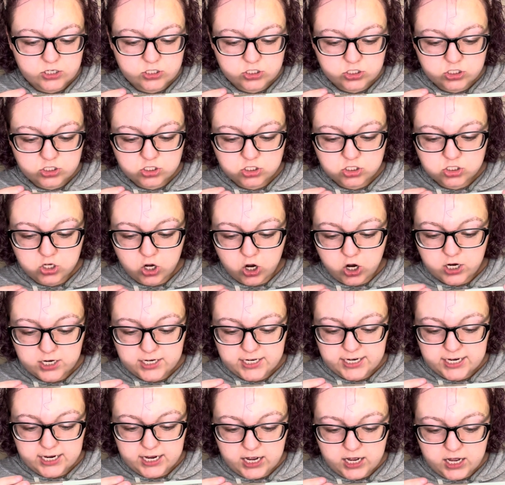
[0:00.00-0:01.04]

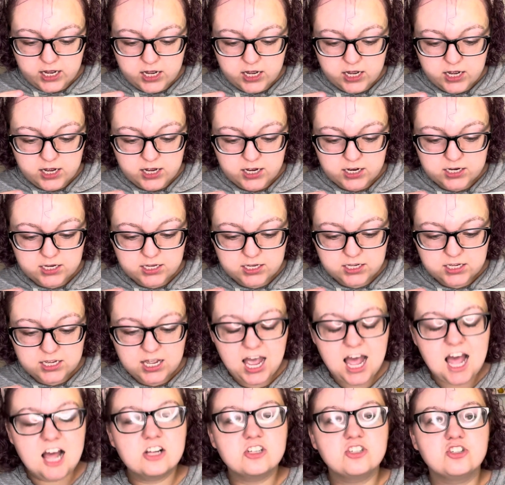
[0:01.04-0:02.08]
Sonia
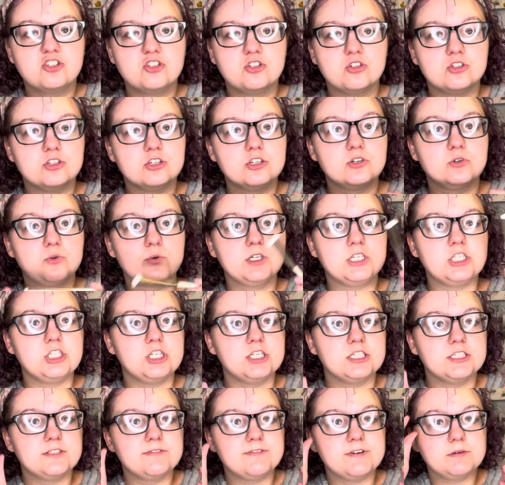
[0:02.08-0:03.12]
Kashuk, which
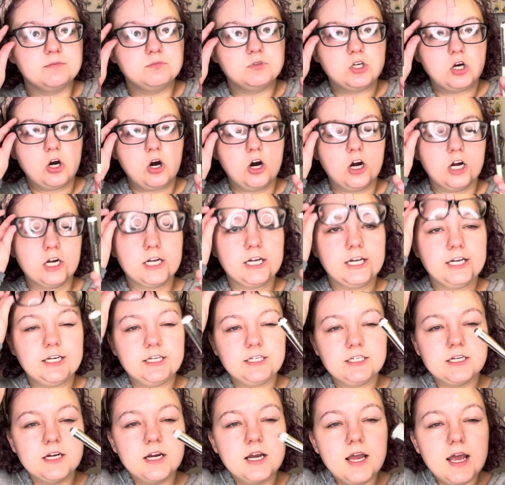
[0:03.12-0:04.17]
is from
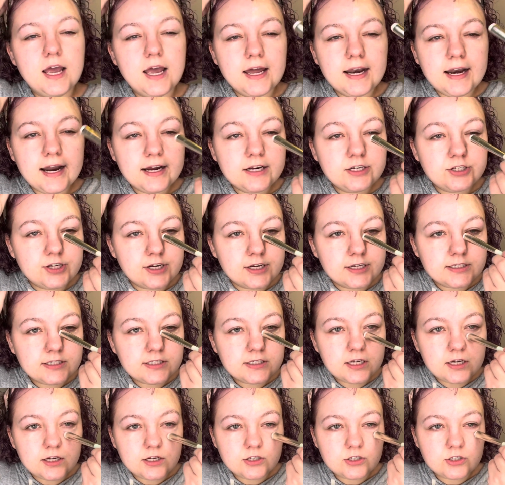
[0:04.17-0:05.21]
Target. I just
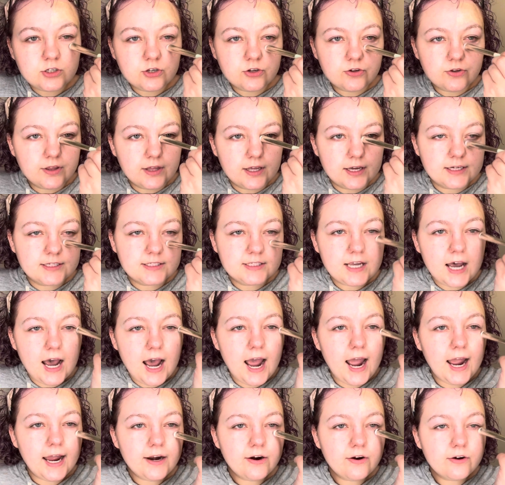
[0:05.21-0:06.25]
do this.
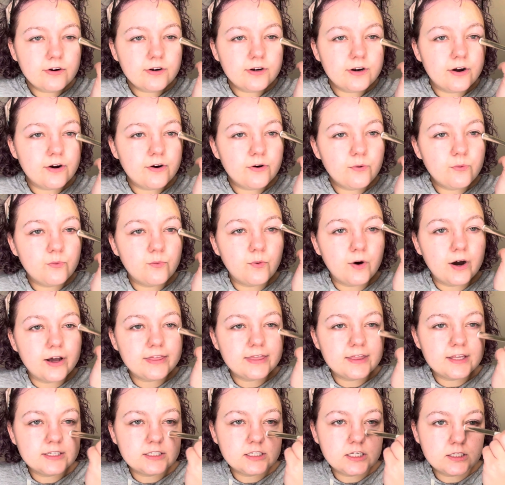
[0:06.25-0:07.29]
I don't know what
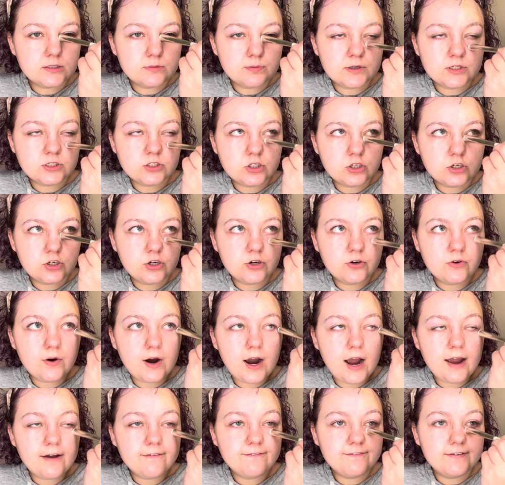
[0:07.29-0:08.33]
this is supposed to do.
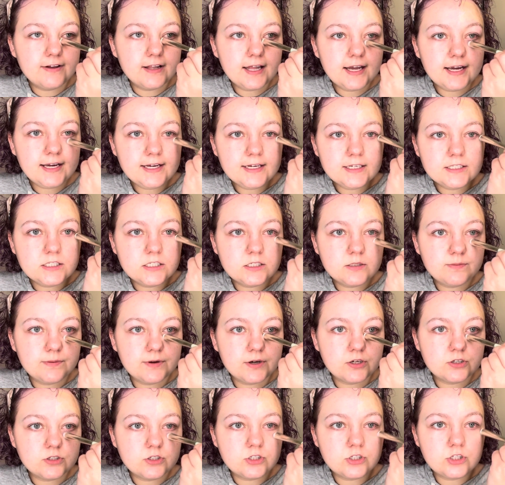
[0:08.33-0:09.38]
I feel like it's
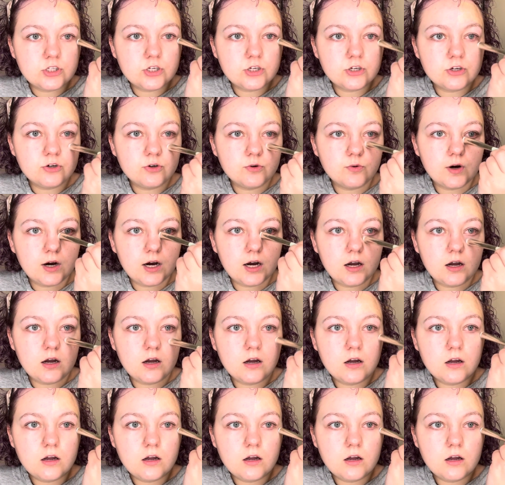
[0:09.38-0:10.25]
supposed to